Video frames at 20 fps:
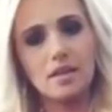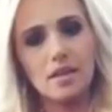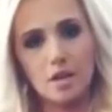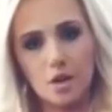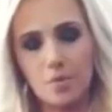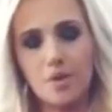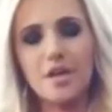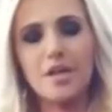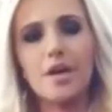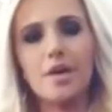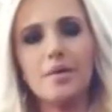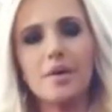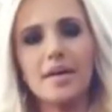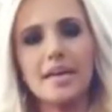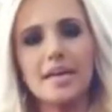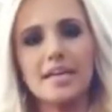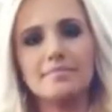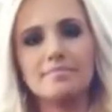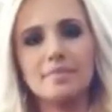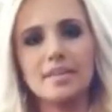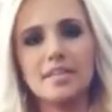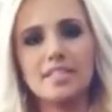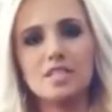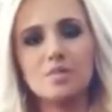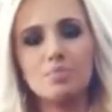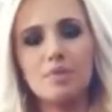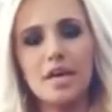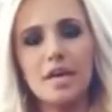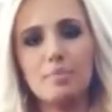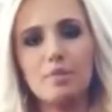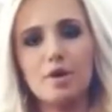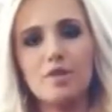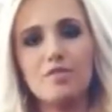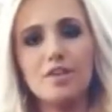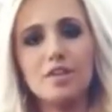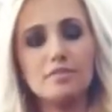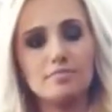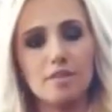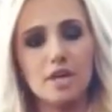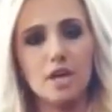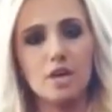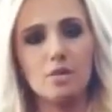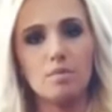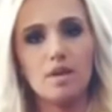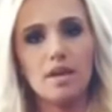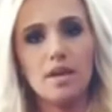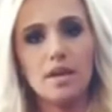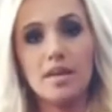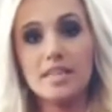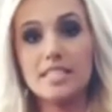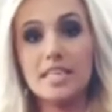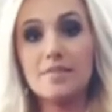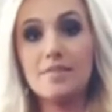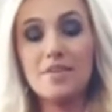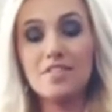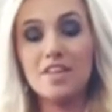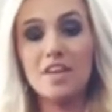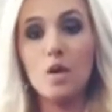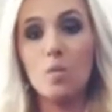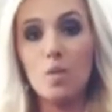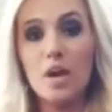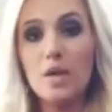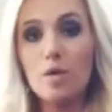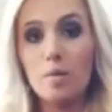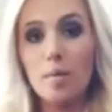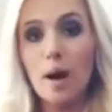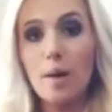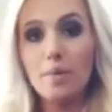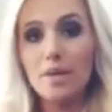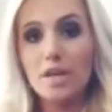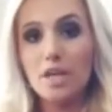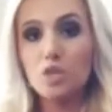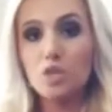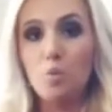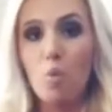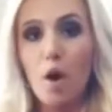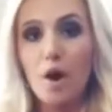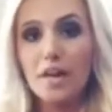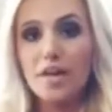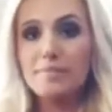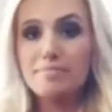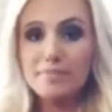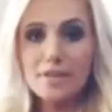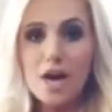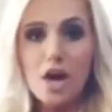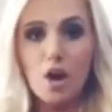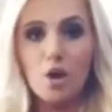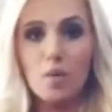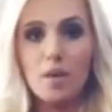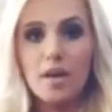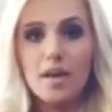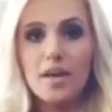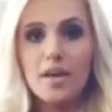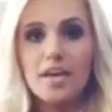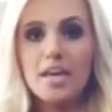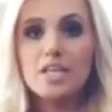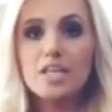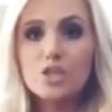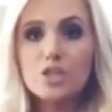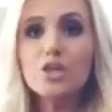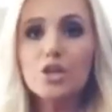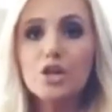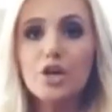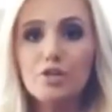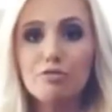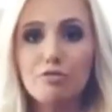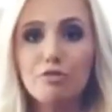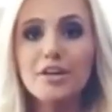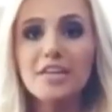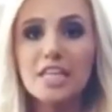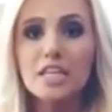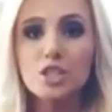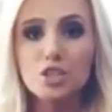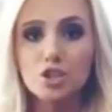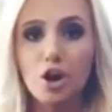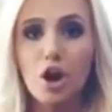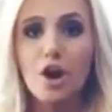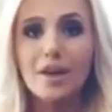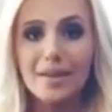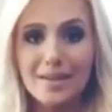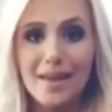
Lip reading: Here we go again. Is the plan perfect? No. Is it everything we Republicans wanted? No. Is it a good freaking start?